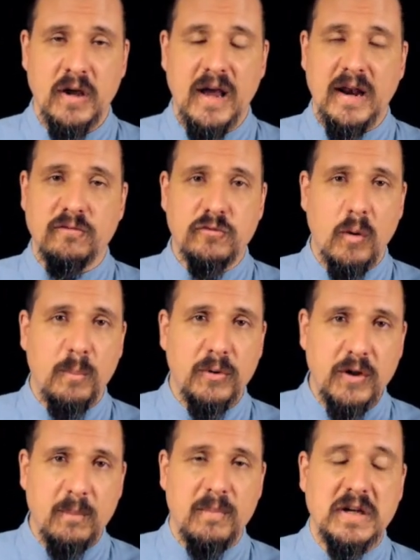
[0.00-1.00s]
and I've crumpled
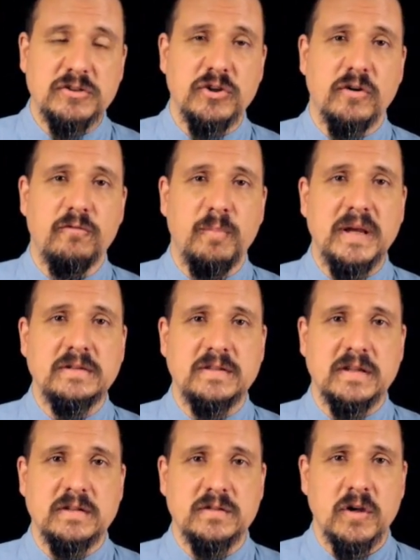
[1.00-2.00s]
up my share of
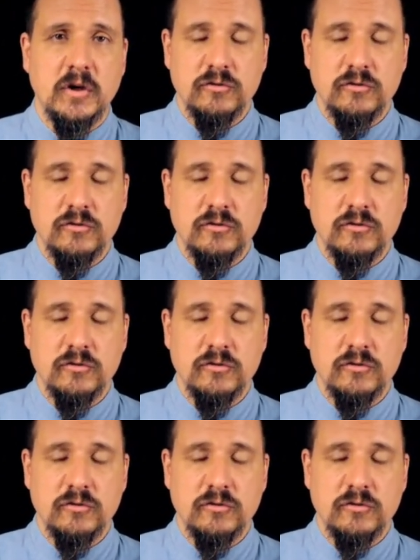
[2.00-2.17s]
paintings.